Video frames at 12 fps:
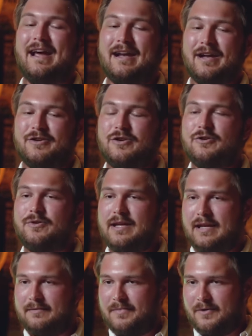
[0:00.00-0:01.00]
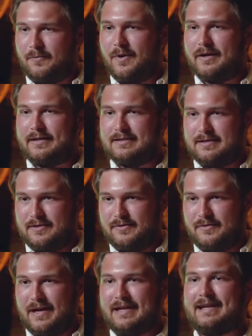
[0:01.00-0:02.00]
And I knew he had been wanting to
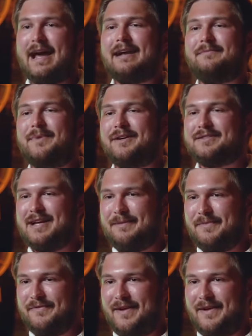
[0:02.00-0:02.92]
do a cannonball type